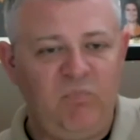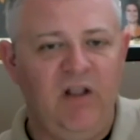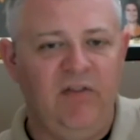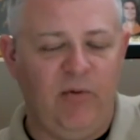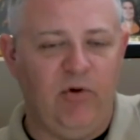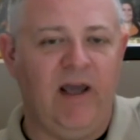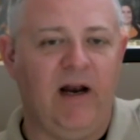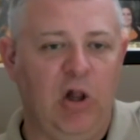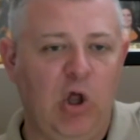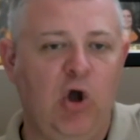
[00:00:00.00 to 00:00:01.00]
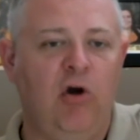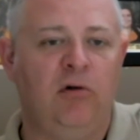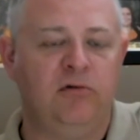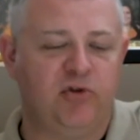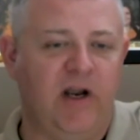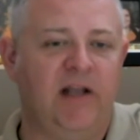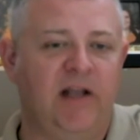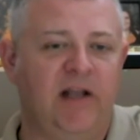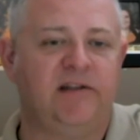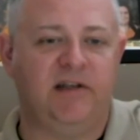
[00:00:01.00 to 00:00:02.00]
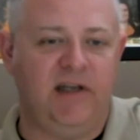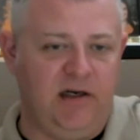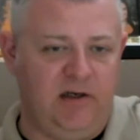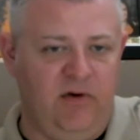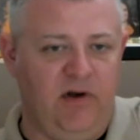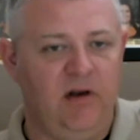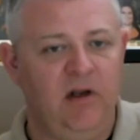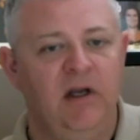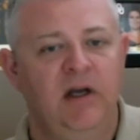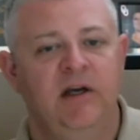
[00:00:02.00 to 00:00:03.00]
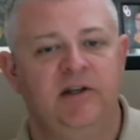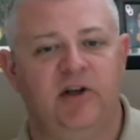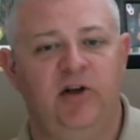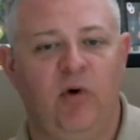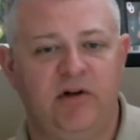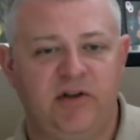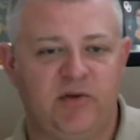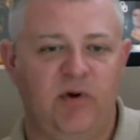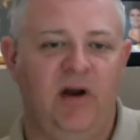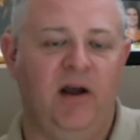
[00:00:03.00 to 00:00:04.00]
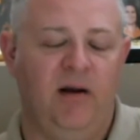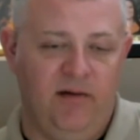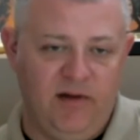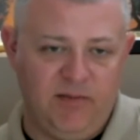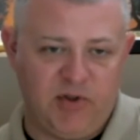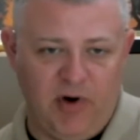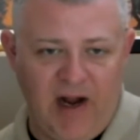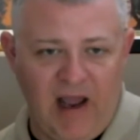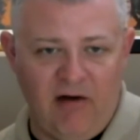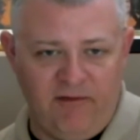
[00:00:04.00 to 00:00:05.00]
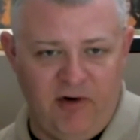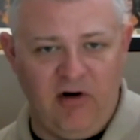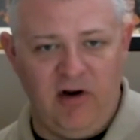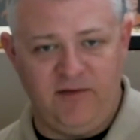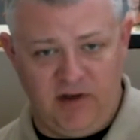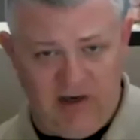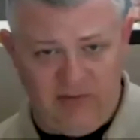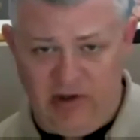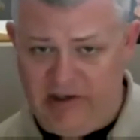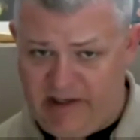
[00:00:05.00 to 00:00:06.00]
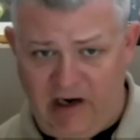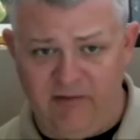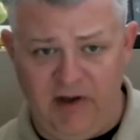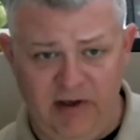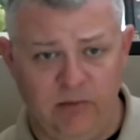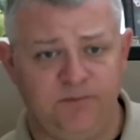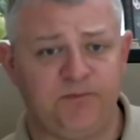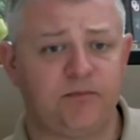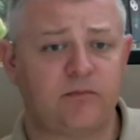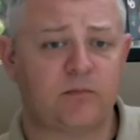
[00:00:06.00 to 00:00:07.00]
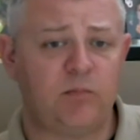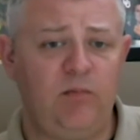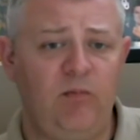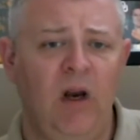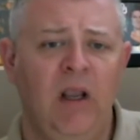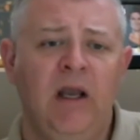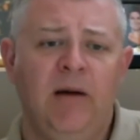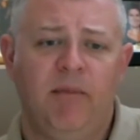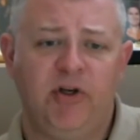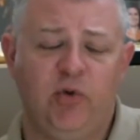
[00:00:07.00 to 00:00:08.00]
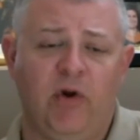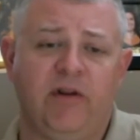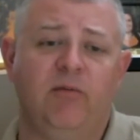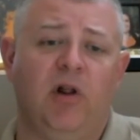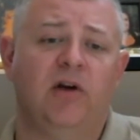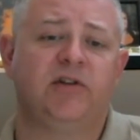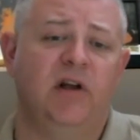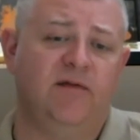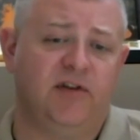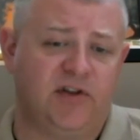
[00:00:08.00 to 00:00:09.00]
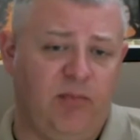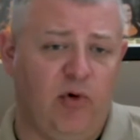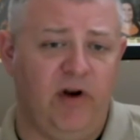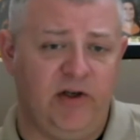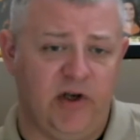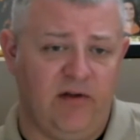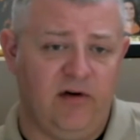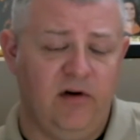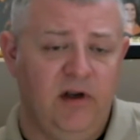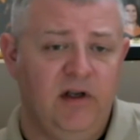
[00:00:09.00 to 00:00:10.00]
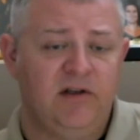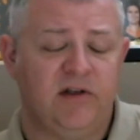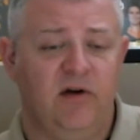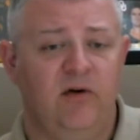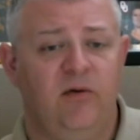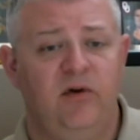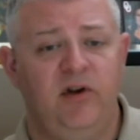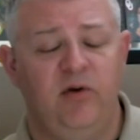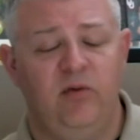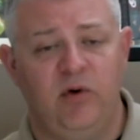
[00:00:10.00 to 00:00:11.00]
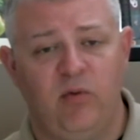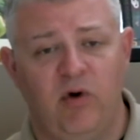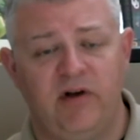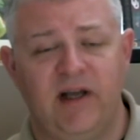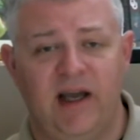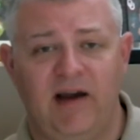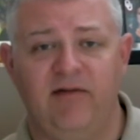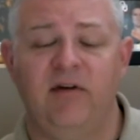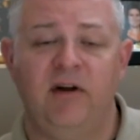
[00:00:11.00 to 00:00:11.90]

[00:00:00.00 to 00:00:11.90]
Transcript: they would have had a long transit to get to it. So you want to them spread out far enough to cover the entire venue, but you want them close enough to support each other. So you would want to have